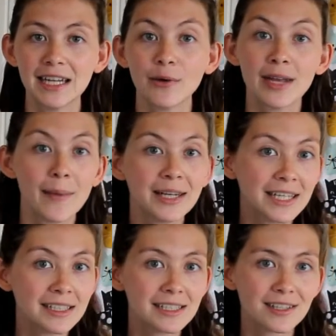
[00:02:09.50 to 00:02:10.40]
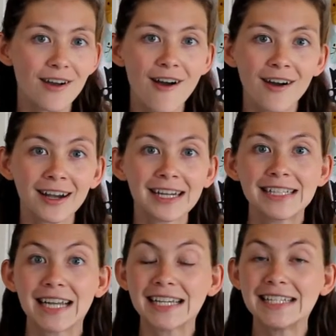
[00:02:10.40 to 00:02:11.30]
Now, anemones are
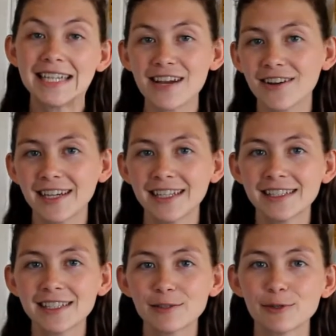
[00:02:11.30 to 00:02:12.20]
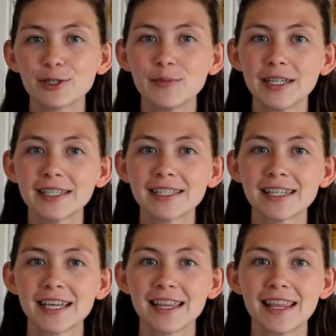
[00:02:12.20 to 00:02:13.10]
cnidarians, which
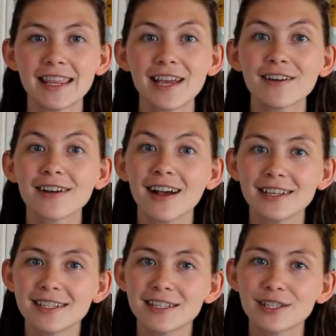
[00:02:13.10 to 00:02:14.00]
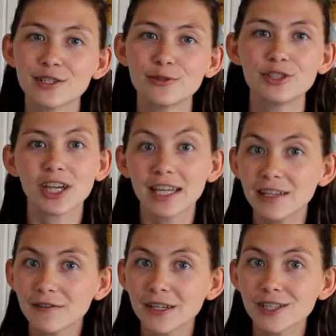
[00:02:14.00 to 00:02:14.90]
means that they are cousins to
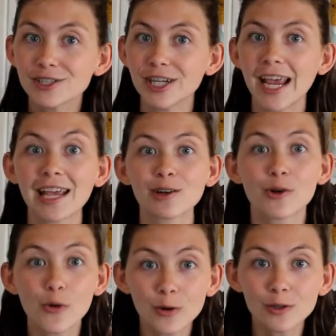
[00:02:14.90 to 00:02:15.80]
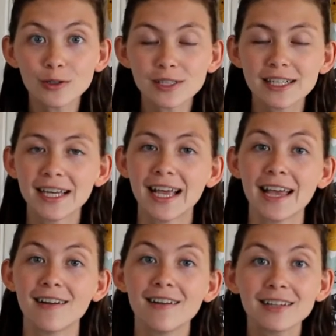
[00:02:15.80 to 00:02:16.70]
jellyfish and corals,
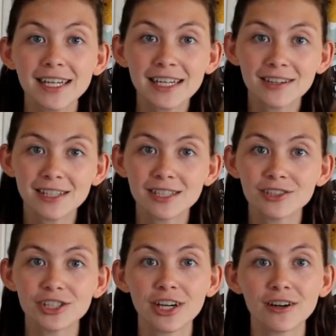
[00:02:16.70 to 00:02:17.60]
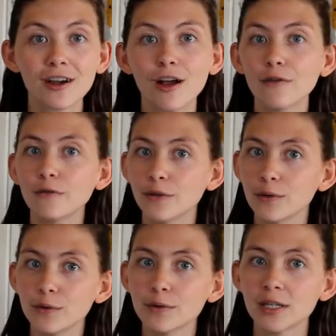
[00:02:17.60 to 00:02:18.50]
and all cnidarians share a
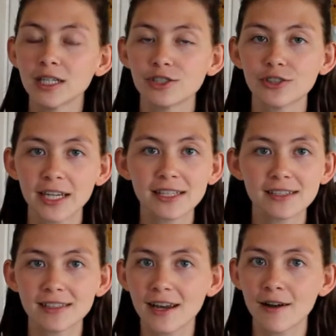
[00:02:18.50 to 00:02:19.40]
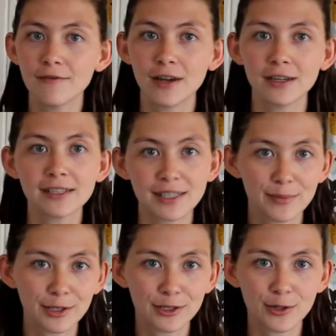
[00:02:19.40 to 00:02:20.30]
few traits that are very
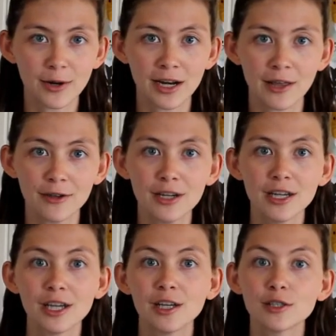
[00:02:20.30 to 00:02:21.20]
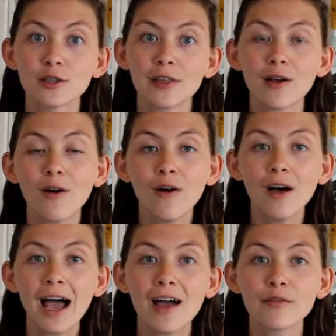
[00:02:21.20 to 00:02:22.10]
similar to one another. So they
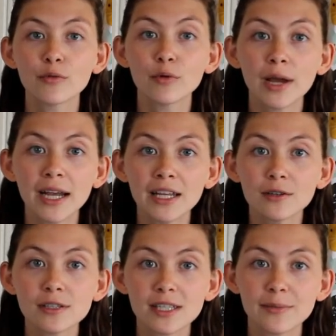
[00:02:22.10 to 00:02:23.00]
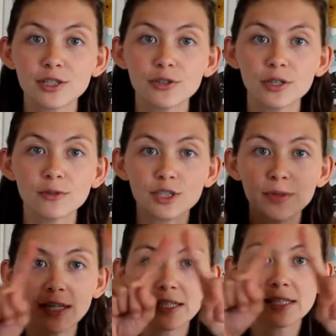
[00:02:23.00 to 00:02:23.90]
all have radial symmetry,
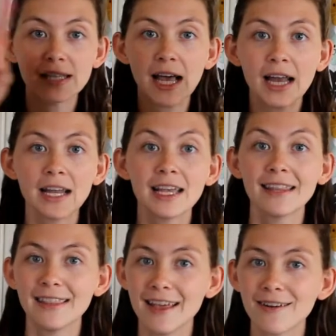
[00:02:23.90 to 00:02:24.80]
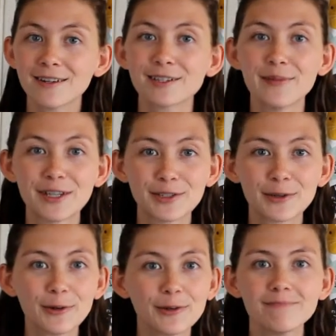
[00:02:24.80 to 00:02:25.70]
which means that they are
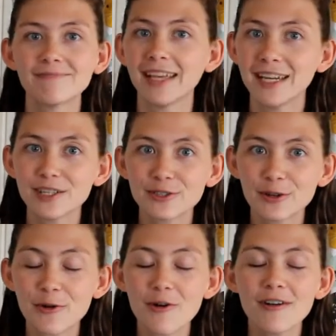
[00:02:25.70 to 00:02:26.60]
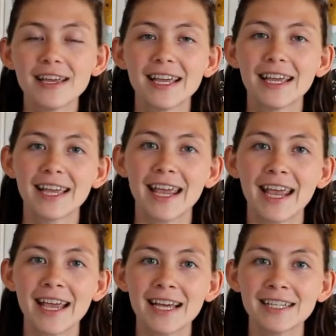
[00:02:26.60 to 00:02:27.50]
symmetrical in a circle,
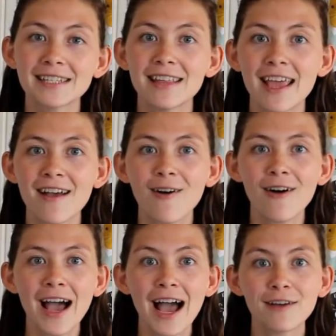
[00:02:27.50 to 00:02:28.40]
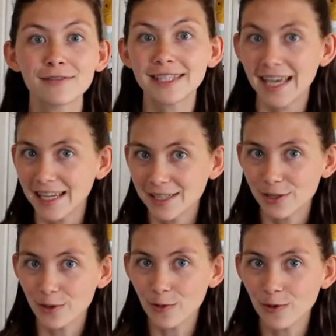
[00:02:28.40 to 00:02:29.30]
and they all have
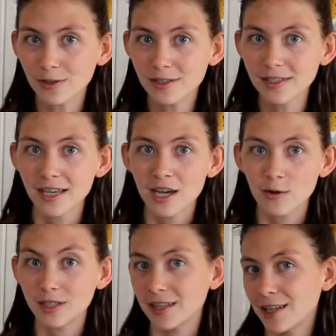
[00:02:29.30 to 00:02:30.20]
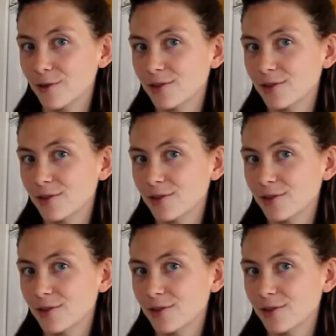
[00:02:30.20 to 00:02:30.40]
tentacles, which they